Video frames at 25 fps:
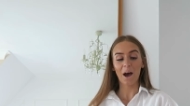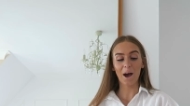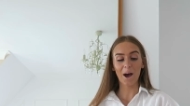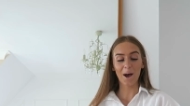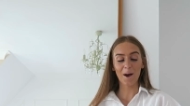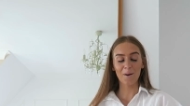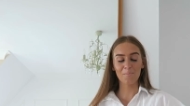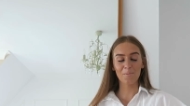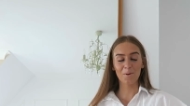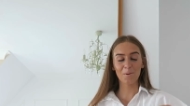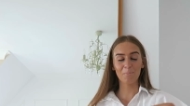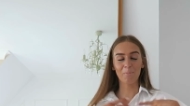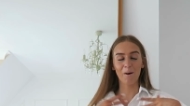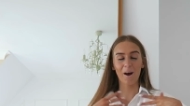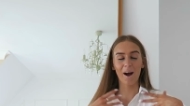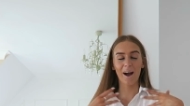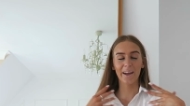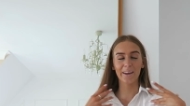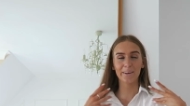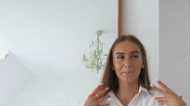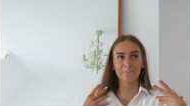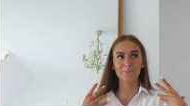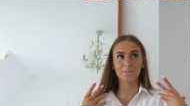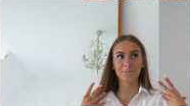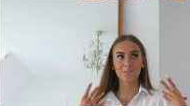but
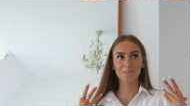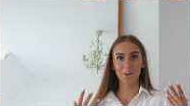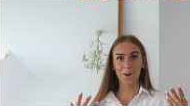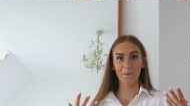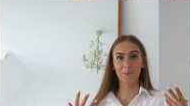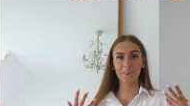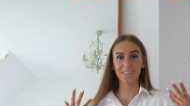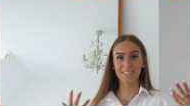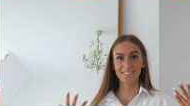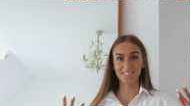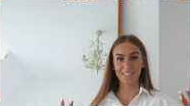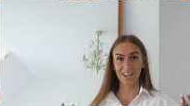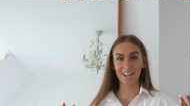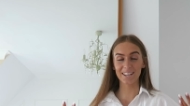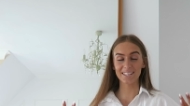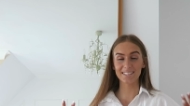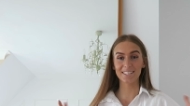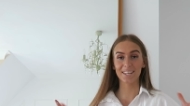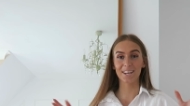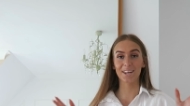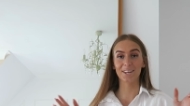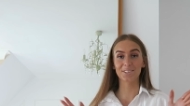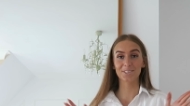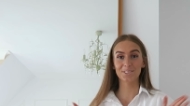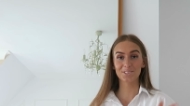I am so
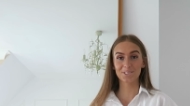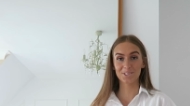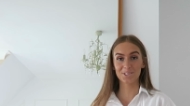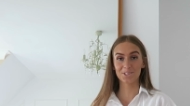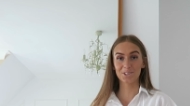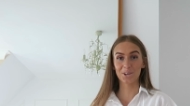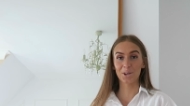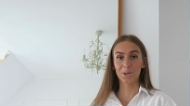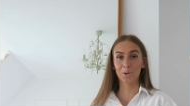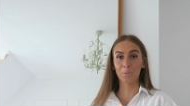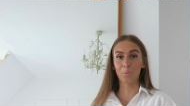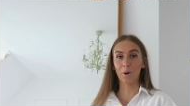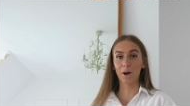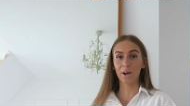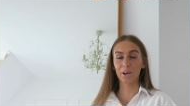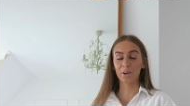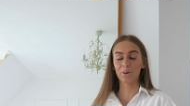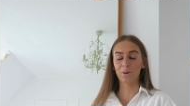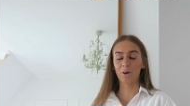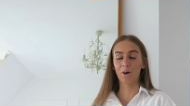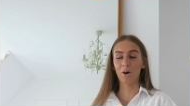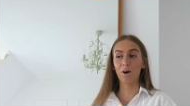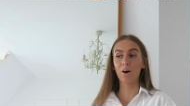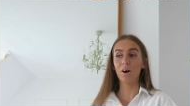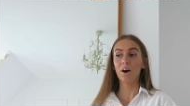excited to show you what
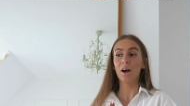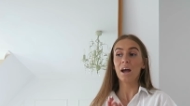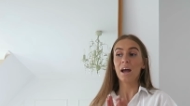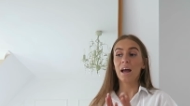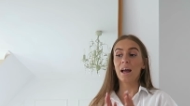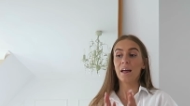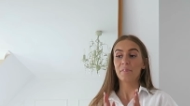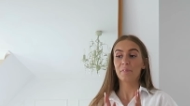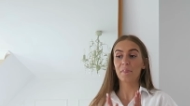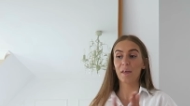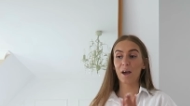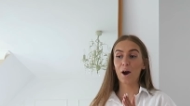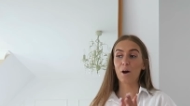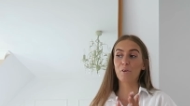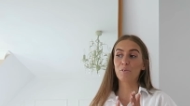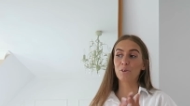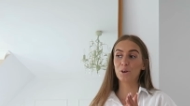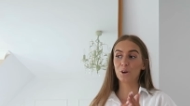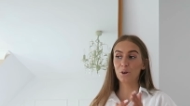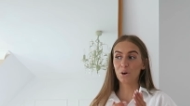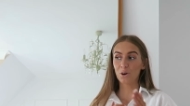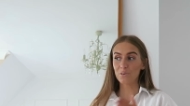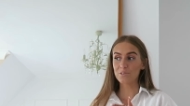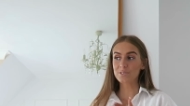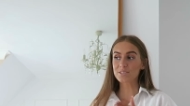I've got. There are
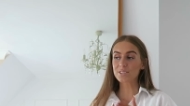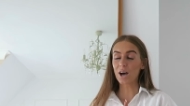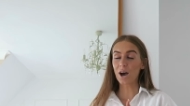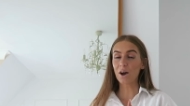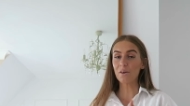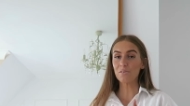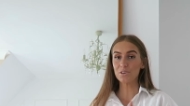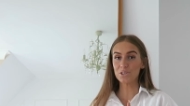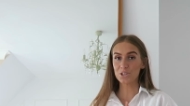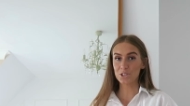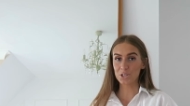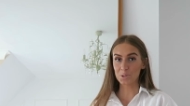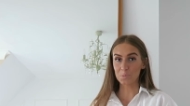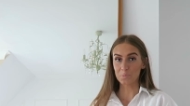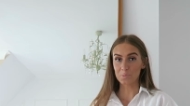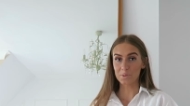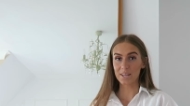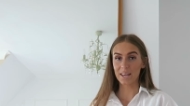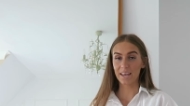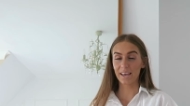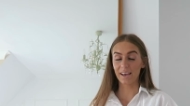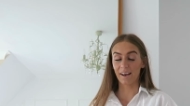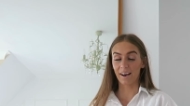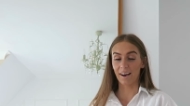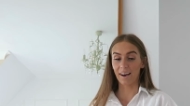a lot of Zara
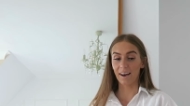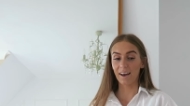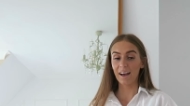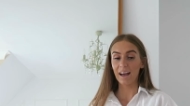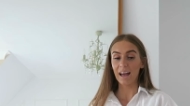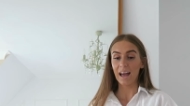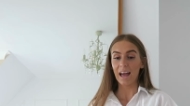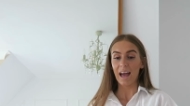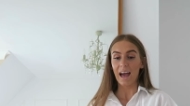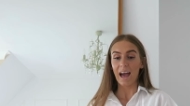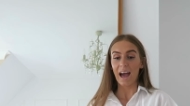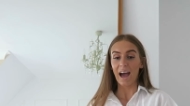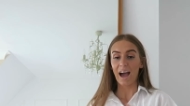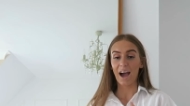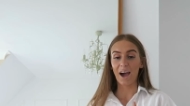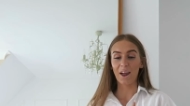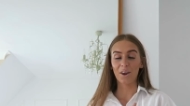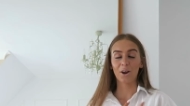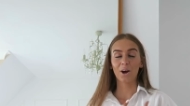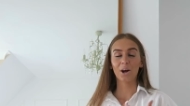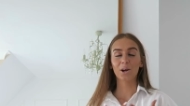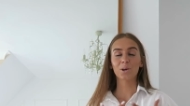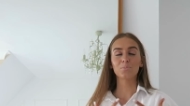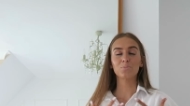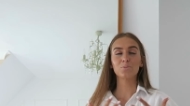dupes here
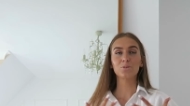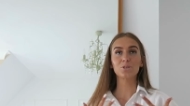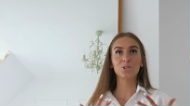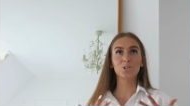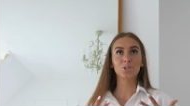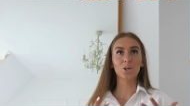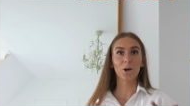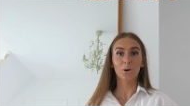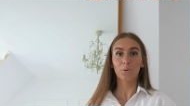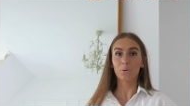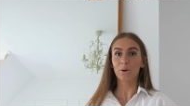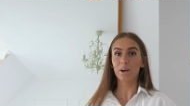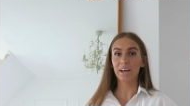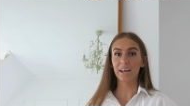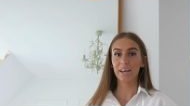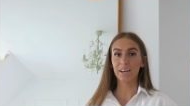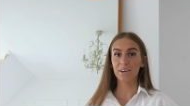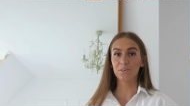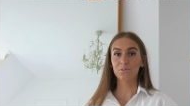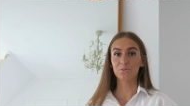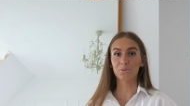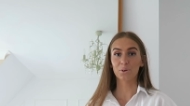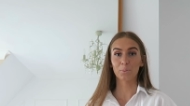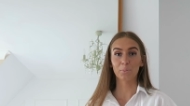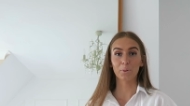and I'm so
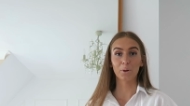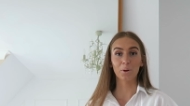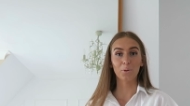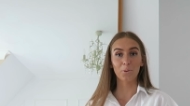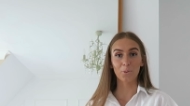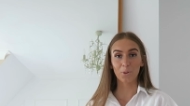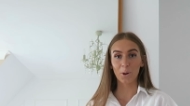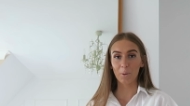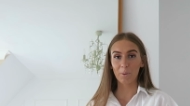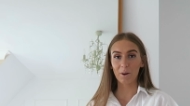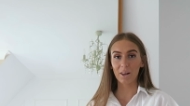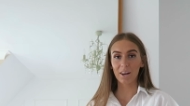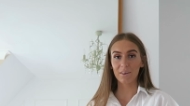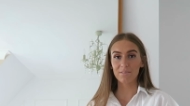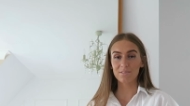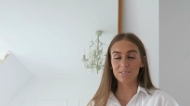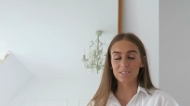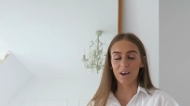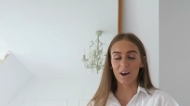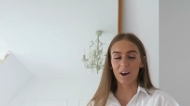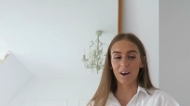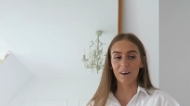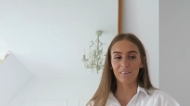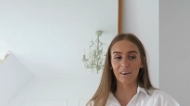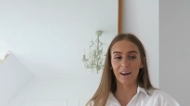here for it. We all know I love
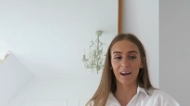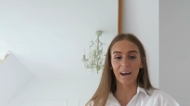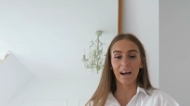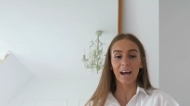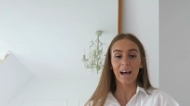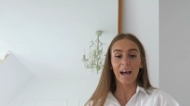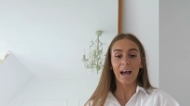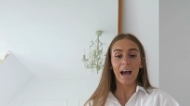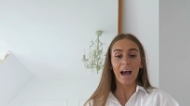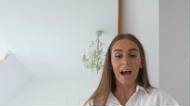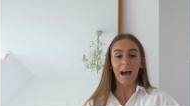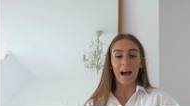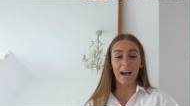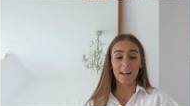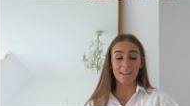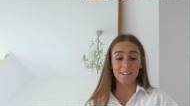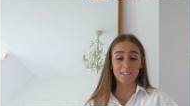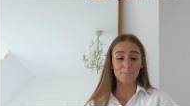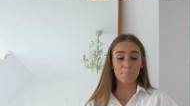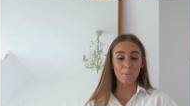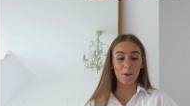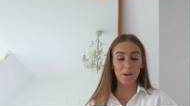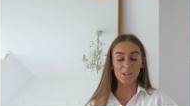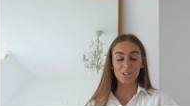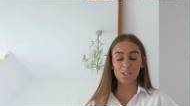Zara, and
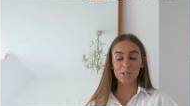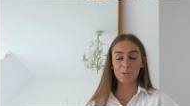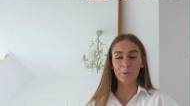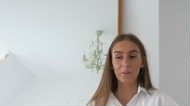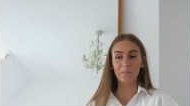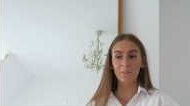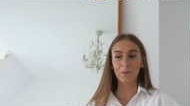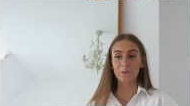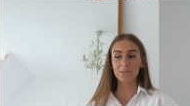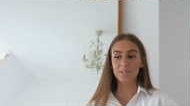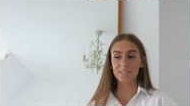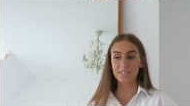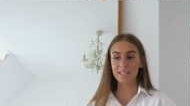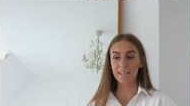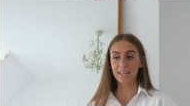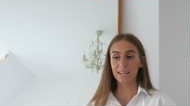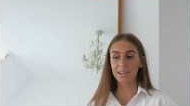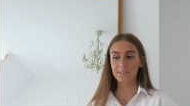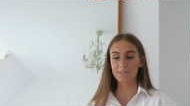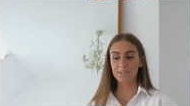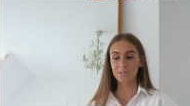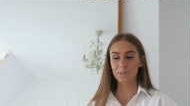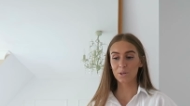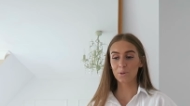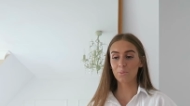especially when those
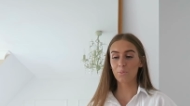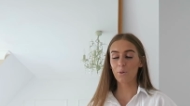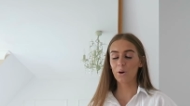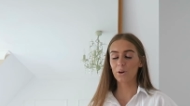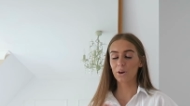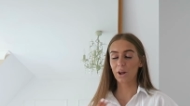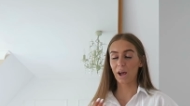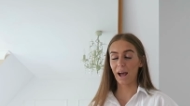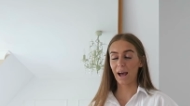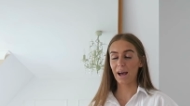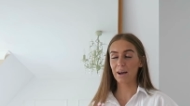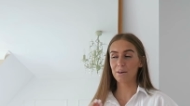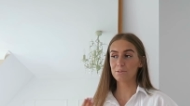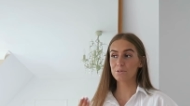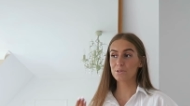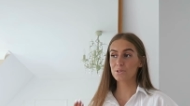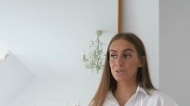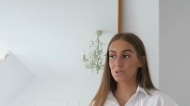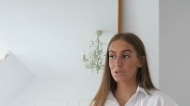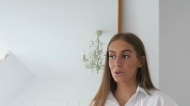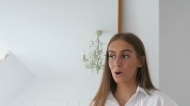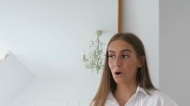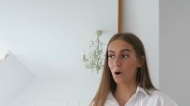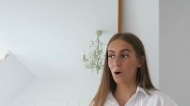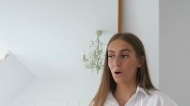things that you want are out of
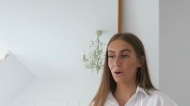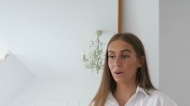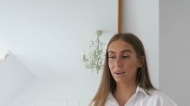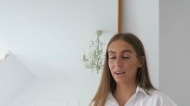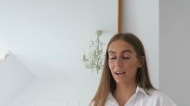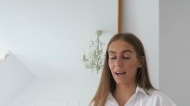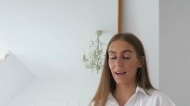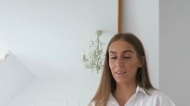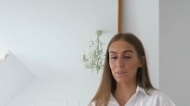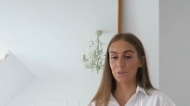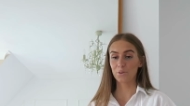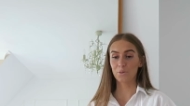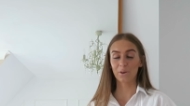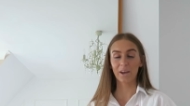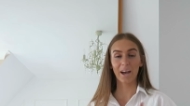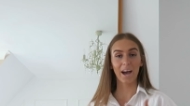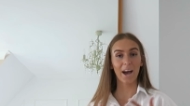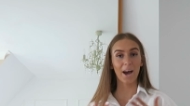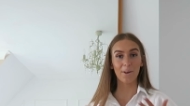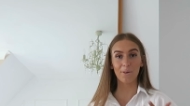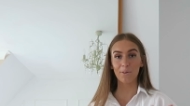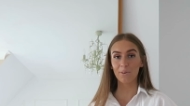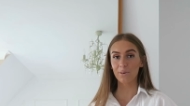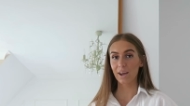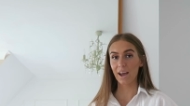stock and you
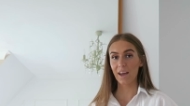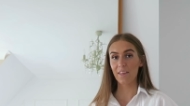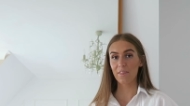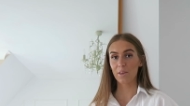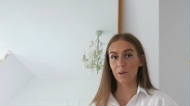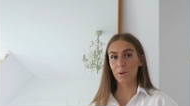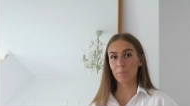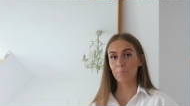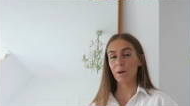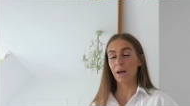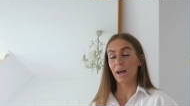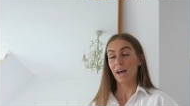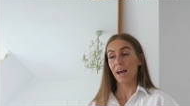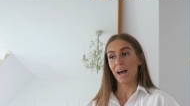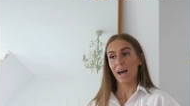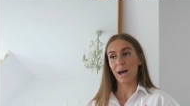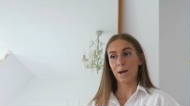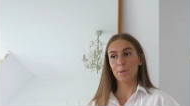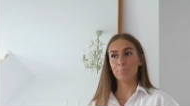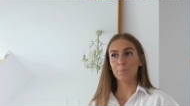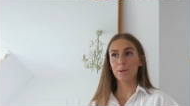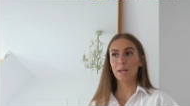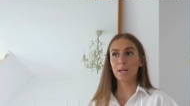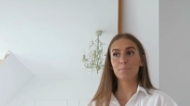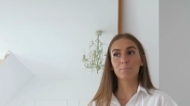cannot get them
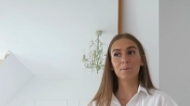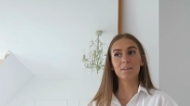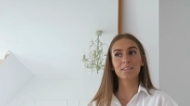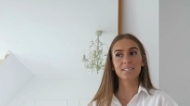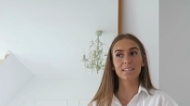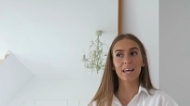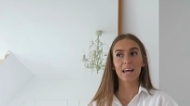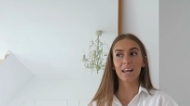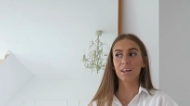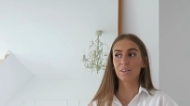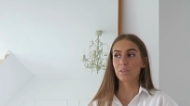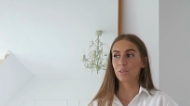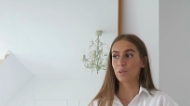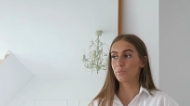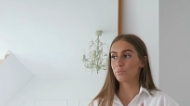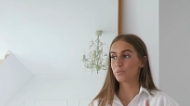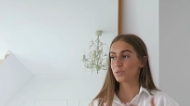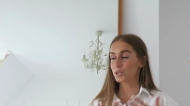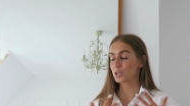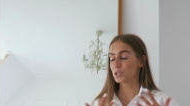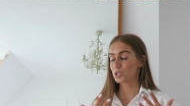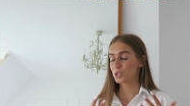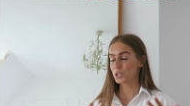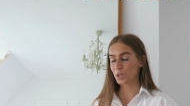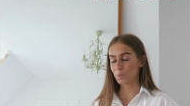and people are selling them
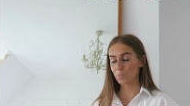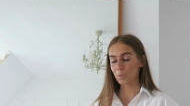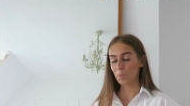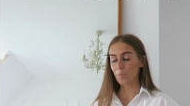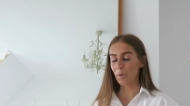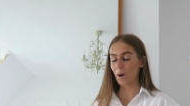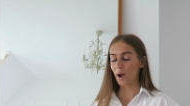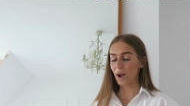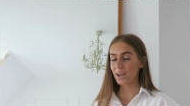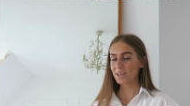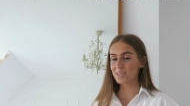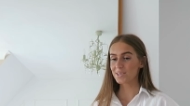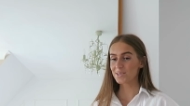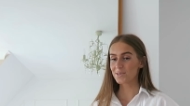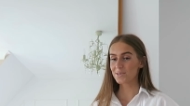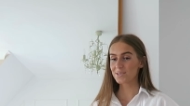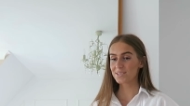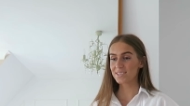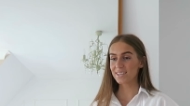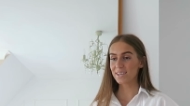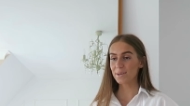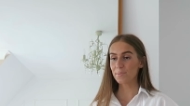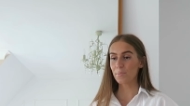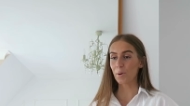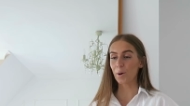for stupid prices
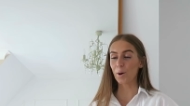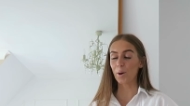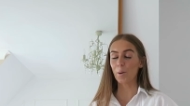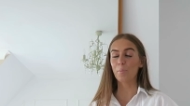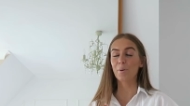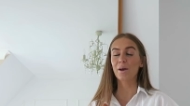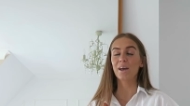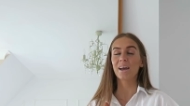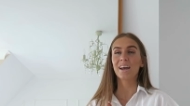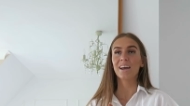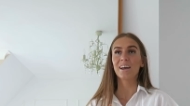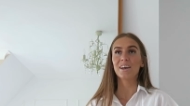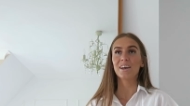on Depop,